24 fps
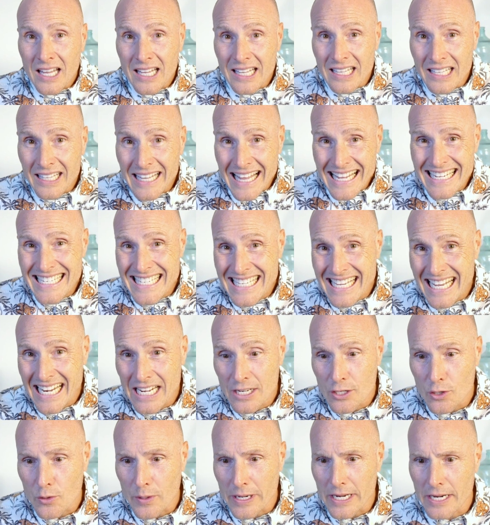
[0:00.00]
Let's get
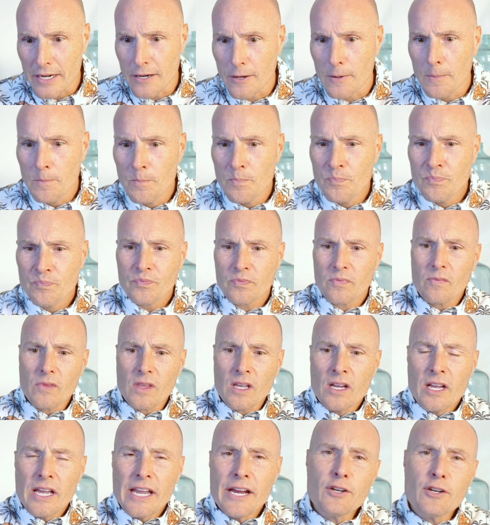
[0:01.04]
into it here.
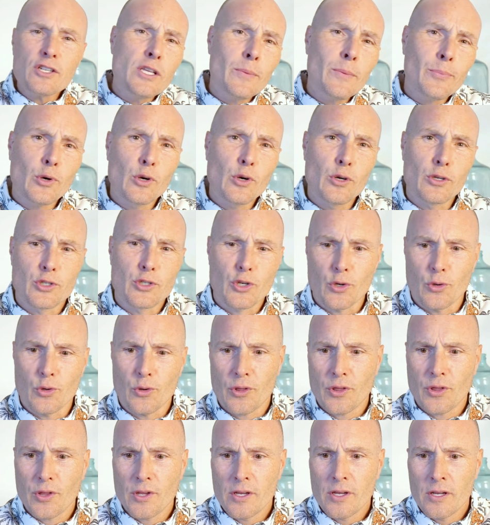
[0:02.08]
Here's the brutal
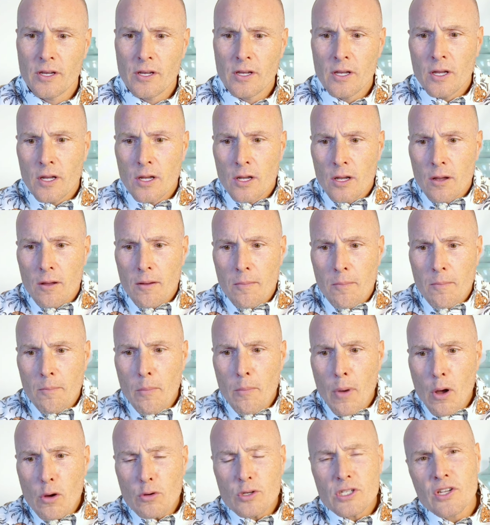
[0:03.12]
truth.
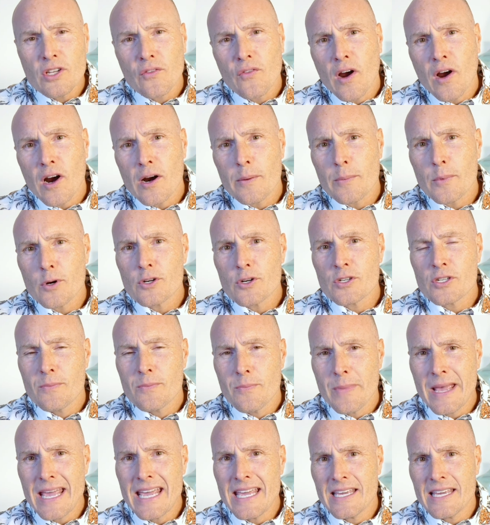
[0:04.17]
Most farmers
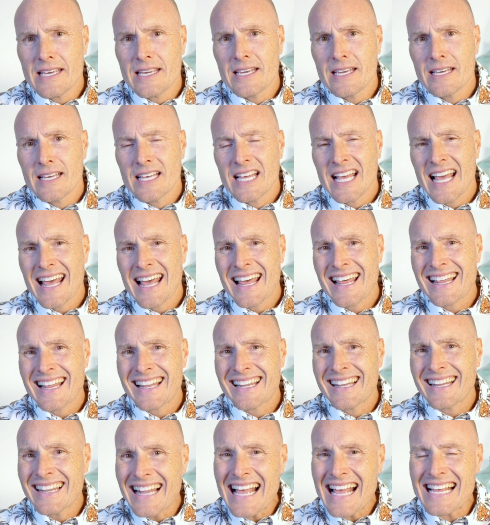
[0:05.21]
make
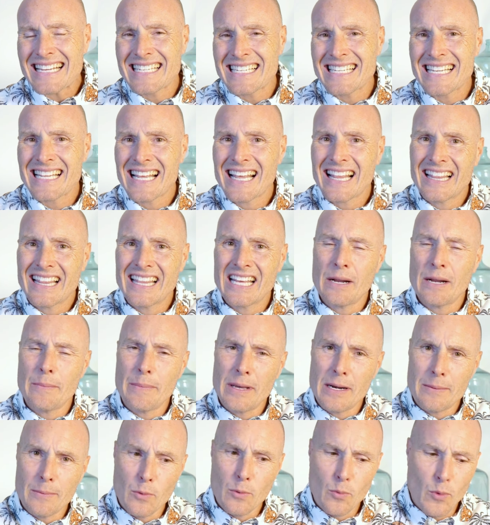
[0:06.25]
less than a
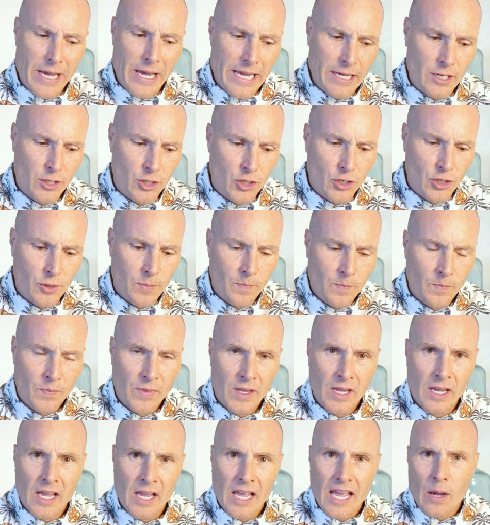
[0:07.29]
minimum wage,
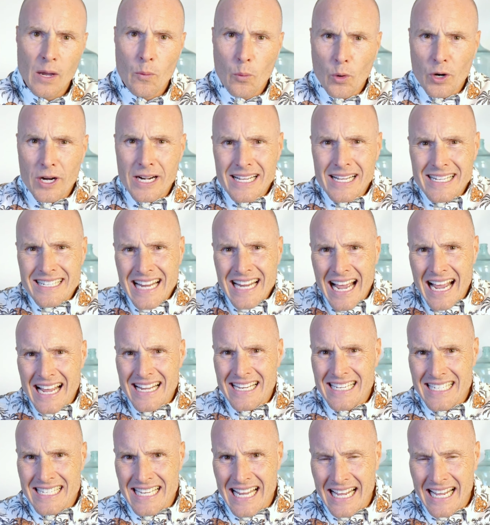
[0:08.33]
and we're going to
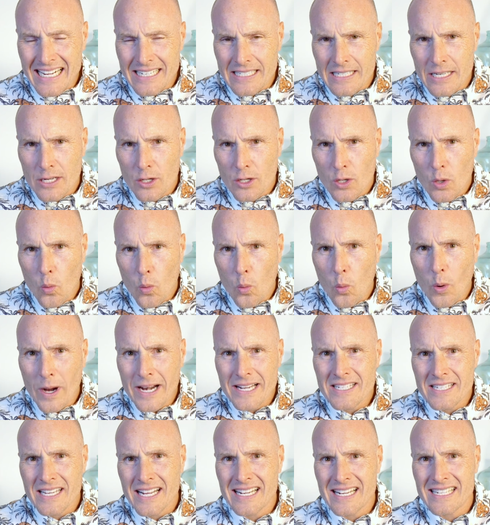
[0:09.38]
dissect what
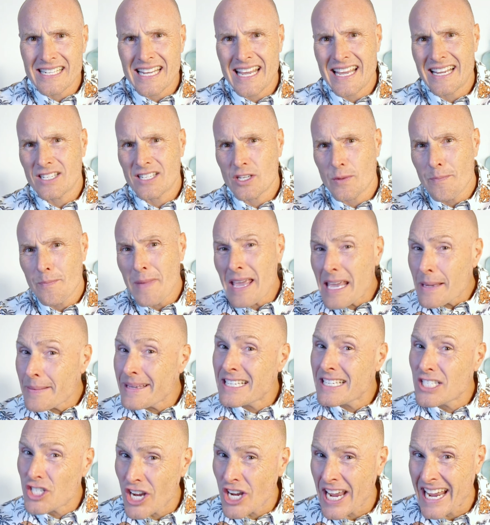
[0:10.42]
it's going to take to maybe
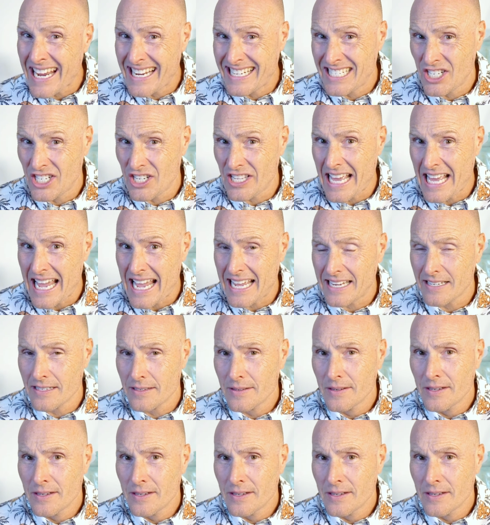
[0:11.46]
change that.